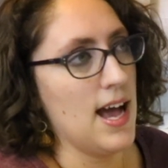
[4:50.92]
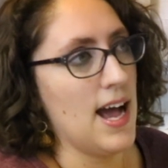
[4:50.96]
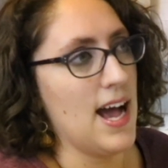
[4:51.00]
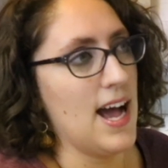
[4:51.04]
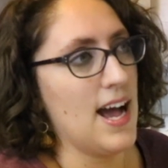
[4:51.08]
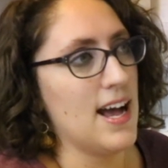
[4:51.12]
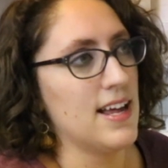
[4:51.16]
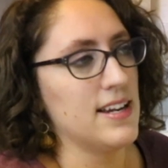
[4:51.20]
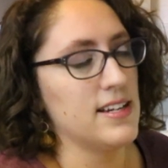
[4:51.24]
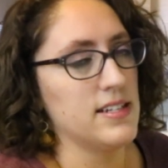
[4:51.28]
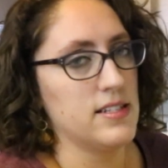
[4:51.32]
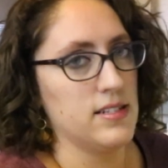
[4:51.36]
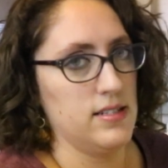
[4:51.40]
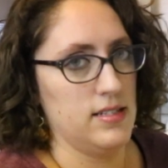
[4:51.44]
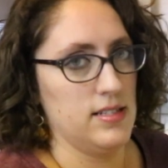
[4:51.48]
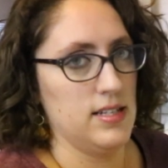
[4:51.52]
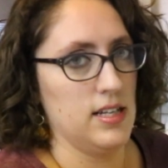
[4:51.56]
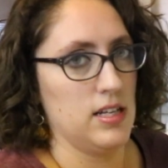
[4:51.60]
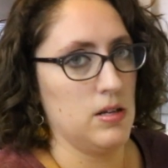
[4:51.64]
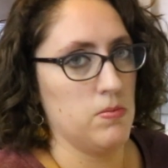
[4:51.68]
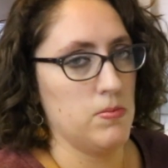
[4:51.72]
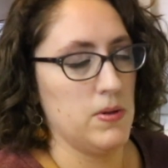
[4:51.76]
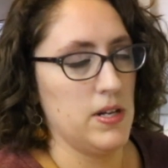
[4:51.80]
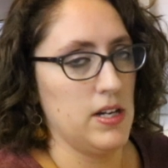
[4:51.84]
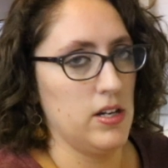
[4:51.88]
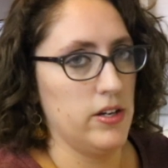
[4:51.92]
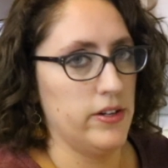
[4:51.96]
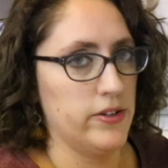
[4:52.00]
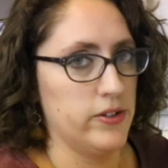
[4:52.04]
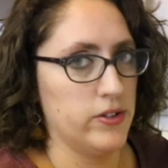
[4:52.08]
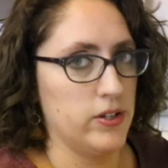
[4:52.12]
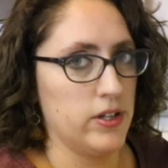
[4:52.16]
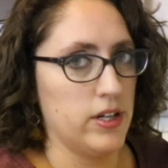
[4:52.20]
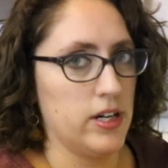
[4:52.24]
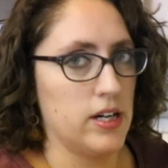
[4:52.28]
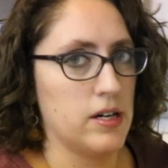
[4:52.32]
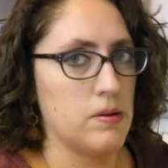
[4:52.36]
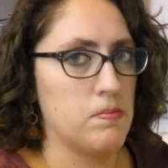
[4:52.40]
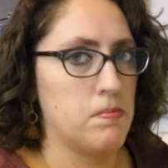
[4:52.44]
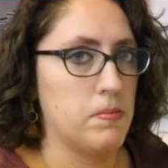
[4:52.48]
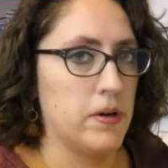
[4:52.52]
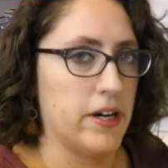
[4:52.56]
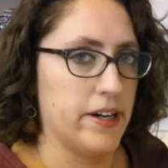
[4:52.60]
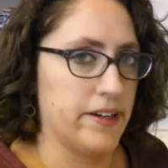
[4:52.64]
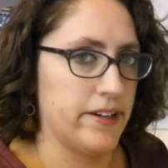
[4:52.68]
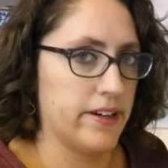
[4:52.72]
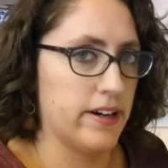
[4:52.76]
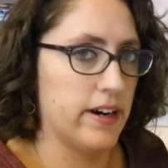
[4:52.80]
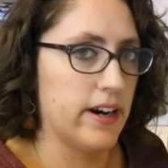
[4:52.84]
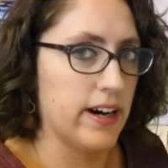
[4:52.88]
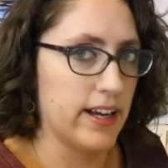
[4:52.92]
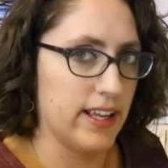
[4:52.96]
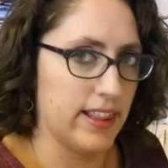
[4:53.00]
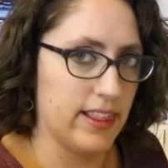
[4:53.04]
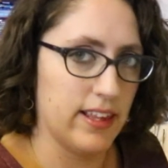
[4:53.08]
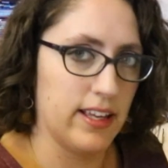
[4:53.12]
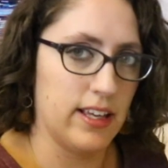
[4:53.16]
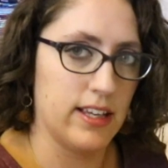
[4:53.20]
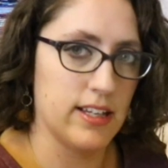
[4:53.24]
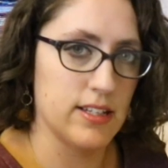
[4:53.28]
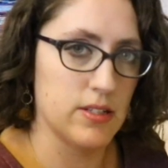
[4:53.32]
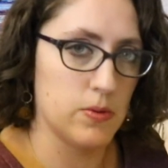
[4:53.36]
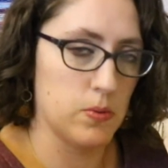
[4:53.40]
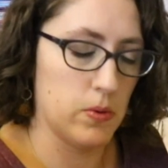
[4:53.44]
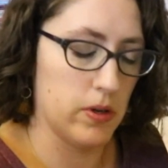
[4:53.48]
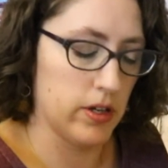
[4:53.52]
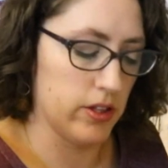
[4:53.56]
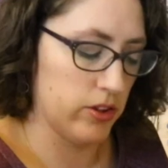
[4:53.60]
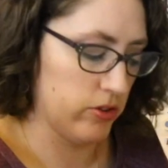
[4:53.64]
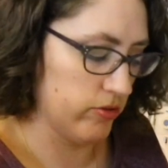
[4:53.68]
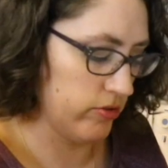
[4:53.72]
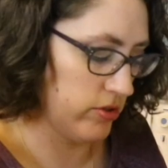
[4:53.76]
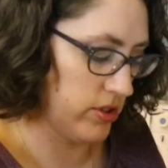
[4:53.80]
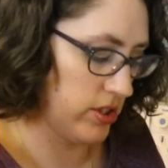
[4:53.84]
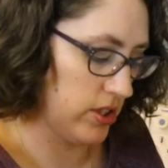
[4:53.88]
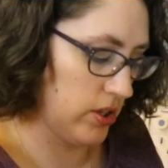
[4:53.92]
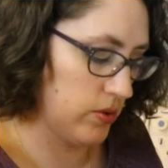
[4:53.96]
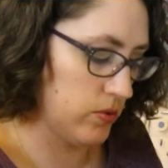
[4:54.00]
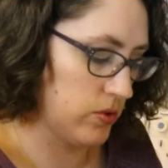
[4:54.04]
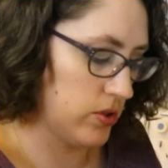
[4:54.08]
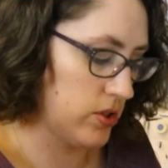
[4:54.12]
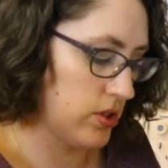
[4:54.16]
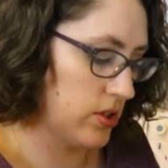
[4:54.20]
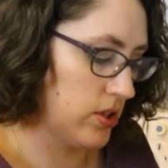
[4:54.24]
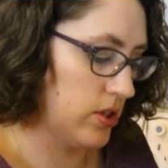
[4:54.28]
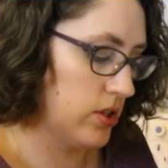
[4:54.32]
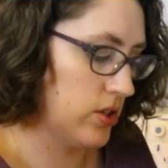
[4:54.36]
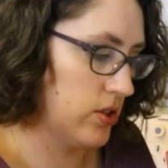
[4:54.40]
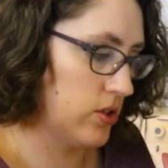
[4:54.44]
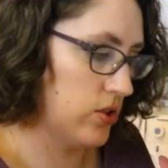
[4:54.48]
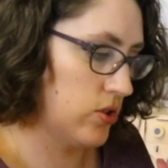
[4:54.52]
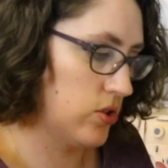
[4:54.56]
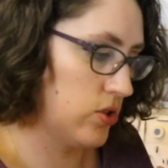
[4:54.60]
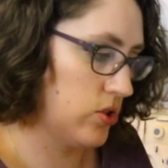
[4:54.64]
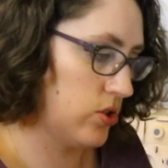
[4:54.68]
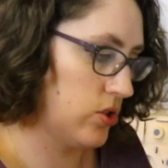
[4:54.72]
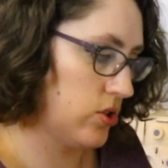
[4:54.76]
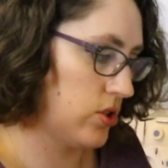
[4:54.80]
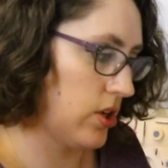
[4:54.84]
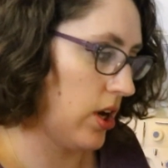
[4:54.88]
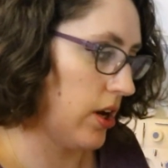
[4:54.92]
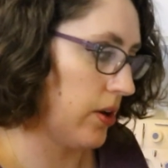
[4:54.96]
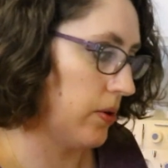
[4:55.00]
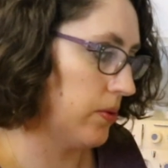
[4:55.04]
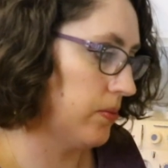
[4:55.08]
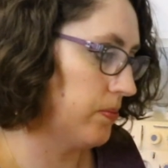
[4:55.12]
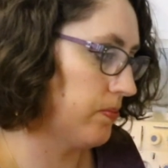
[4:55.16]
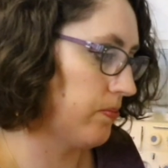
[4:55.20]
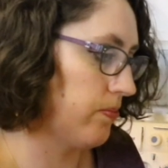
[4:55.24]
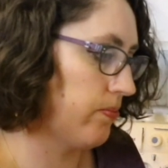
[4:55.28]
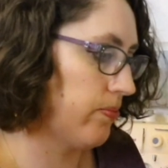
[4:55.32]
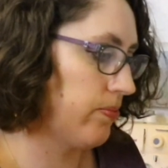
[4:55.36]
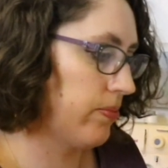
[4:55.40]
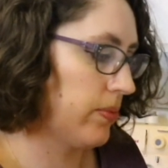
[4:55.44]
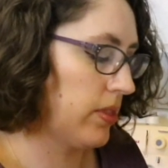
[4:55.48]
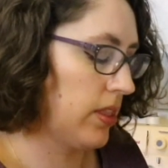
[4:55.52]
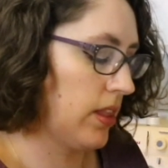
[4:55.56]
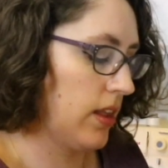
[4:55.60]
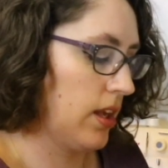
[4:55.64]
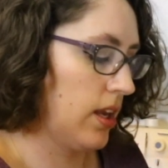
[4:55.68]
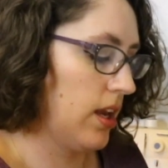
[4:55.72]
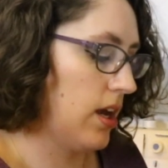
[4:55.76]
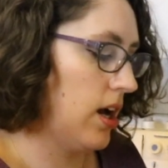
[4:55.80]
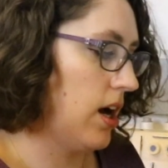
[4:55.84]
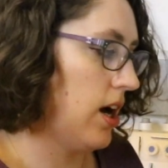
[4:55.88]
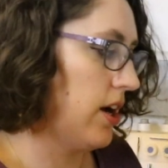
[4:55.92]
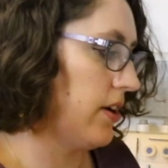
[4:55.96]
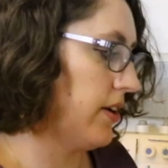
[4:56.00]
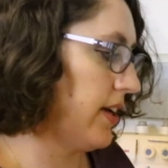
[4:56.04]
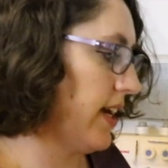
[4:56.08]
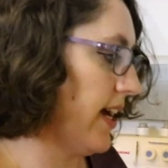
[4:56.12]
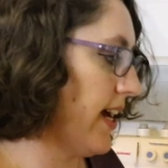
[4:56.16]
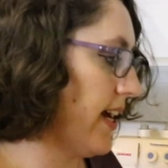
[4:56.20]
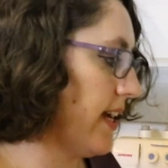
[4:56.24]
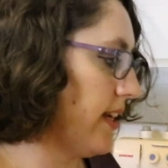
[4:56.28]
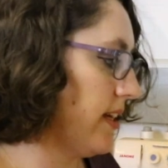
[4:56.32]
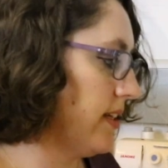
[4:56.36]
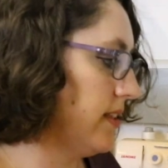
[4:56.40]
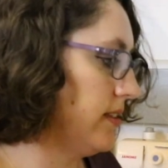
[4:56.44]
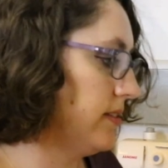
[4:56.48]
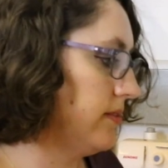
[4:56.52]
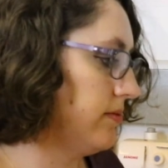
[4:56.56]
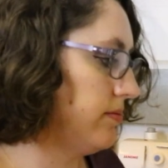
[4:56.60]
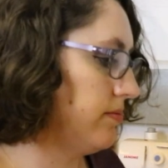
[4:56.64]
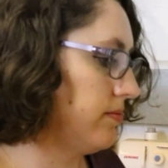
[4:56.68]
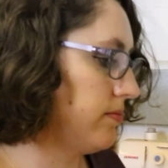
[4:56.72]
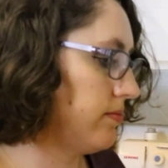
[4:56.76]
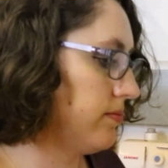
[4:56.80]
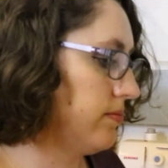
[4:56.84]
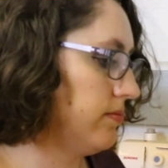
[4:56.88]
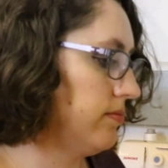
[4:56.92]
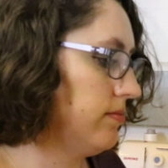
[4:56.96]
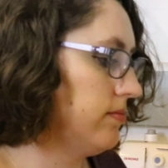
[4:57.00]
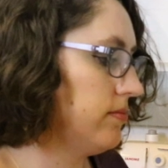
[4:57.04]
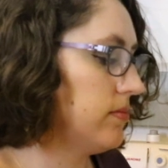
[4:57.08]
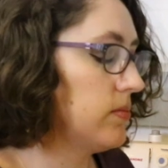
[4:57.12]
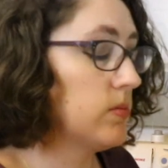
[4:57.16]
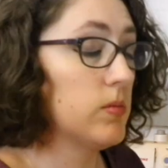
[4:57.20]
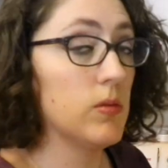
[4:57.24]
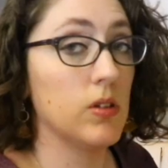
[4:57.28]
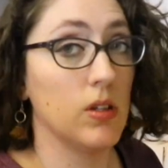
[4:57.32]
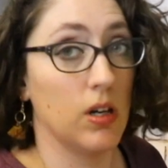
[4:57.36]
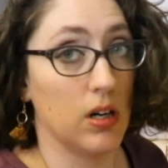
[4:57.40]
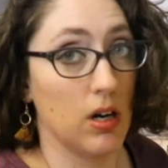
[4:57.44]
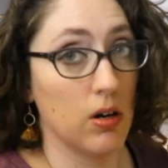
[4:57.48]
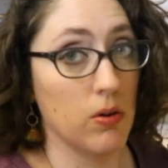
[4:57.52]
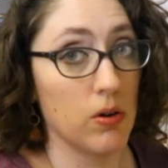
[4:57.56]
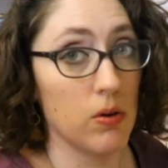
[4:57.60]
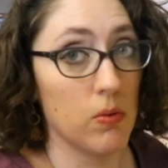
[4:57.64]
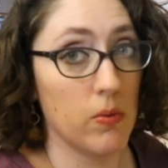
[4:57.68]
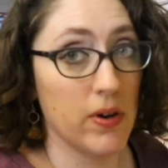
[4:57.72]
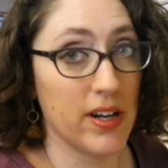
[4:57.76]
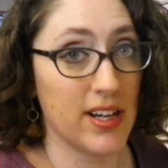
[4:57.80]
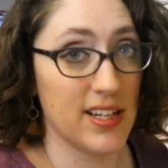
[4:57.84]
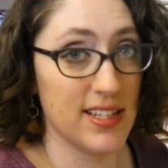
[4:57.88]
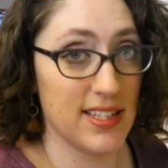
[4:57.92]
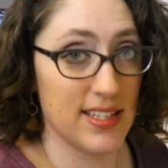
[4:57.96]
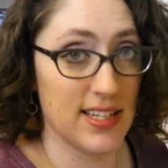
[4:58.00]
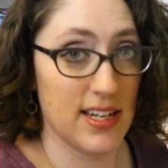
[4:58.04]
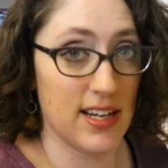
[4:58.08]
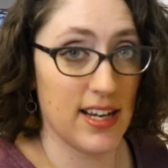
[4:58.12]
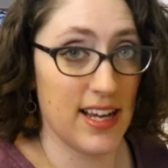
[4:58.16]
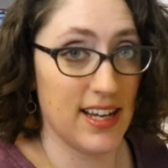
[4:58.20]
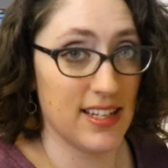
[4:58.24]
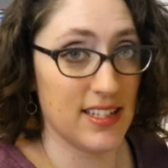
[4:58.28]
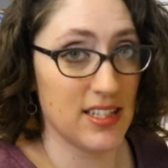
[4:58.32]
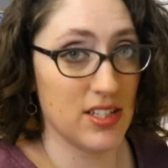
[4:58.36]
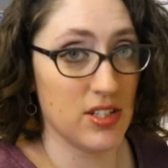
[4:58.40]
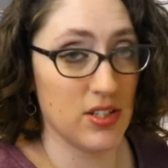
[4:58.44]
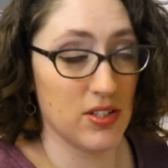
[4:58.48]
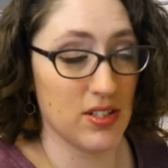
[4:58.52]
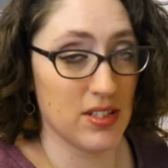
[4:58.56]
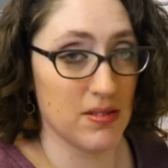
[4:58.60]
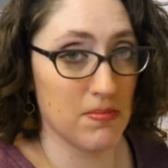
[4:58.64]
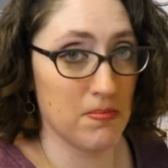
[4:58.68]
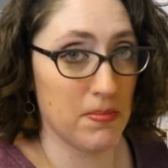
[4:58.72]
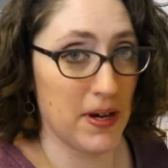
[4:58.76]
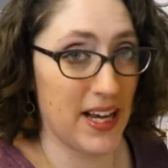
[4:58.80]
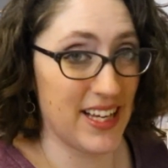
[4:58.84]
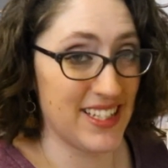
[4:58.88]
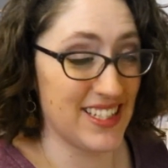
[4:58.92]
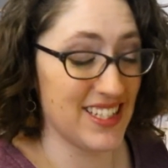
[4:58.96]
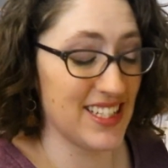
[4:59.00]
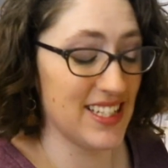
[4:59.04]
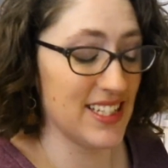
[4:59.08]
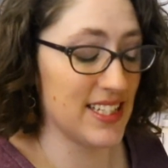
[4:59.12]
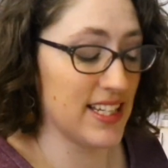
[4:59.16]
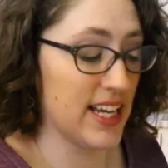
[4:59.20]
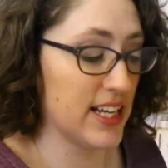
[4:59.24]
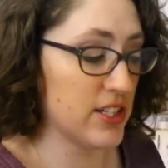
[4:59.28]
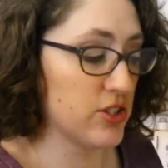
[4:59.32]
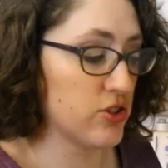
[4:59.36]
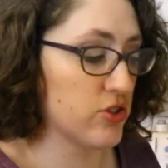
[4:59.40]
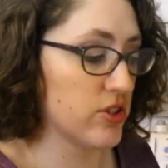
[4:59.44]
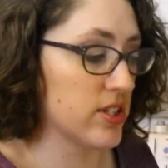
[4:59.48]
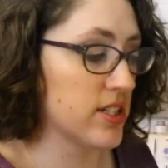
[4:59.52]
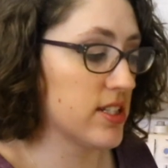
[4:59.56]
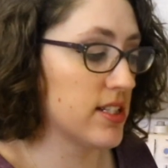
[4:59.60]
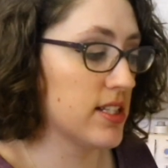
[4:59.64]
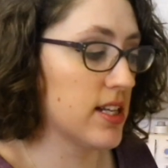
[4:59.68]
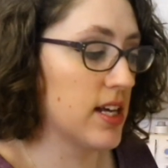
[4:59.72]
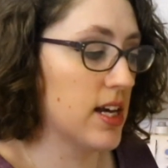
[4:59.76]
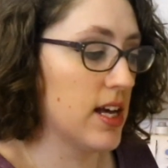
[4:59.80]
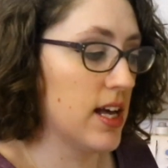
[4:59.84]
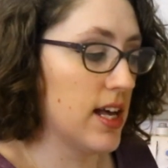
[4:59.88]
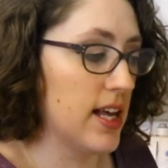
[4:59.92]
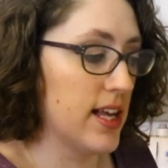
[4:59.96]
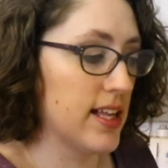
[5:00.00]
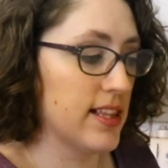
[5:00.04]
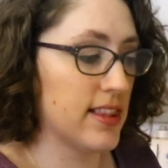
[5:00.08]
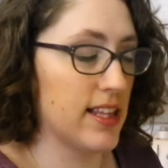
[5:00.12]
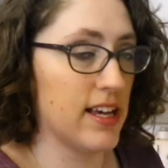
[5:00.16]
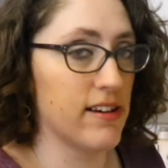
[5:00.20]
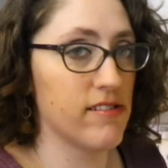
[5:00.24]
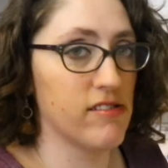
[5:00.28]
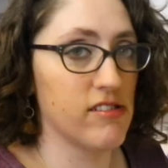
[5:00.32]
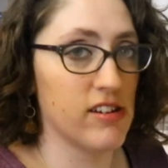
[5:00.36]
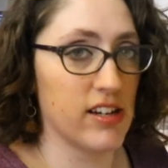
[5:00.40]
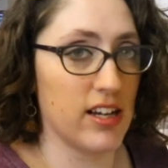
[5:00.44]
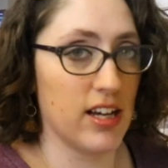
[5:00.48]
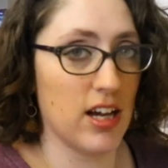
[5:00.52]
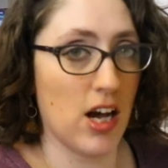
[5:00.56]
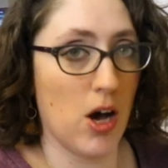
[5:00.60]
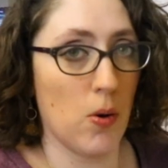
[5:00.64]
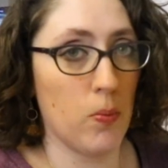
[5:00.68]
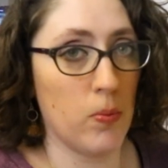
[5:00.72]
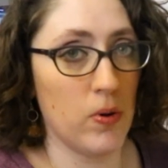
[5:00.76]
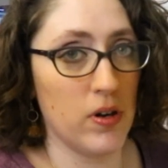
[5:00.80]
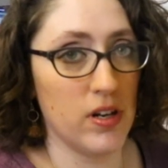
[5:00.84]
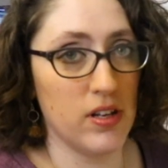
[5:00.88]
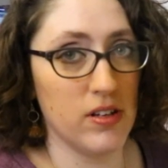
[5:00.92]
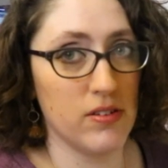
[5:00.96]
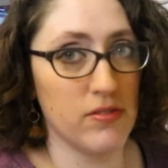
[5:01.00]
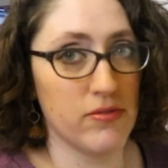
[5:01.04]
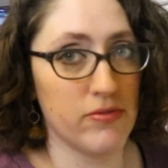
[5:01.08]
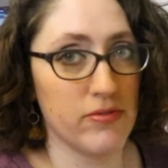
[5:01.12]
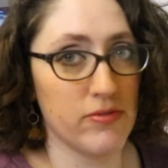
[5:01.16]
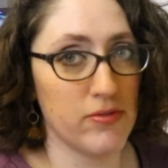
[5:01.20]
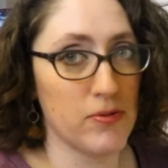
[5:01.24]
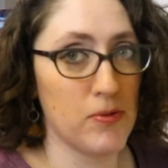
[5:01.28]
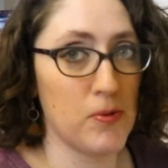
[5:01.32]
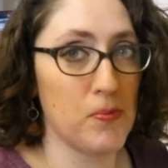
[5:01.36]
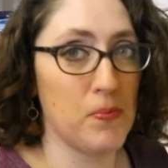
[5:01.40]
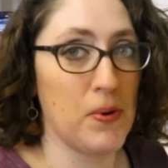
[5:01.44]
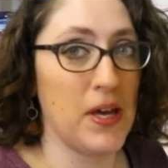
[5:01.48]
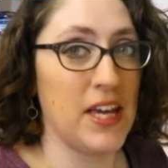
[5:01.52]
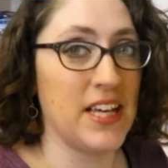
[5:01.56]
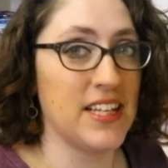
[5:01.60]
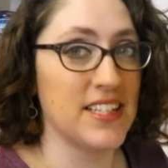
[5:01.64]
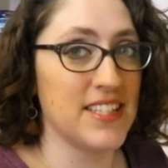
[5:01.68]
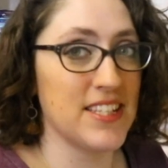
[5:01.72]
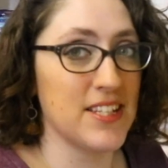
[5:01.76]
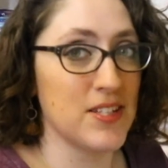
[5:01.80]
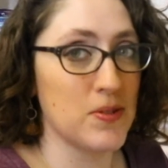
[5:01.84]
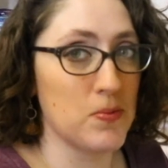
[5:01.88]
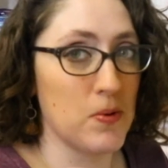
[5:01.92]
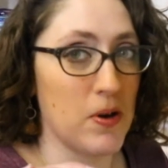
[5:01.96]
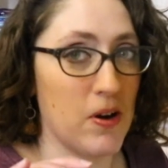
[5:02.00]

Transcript: and it does take a bit longer, but I think it's worth the results. So, okay. Oh, and when I said I had to do some pattern Tetris, there are a couple of pieces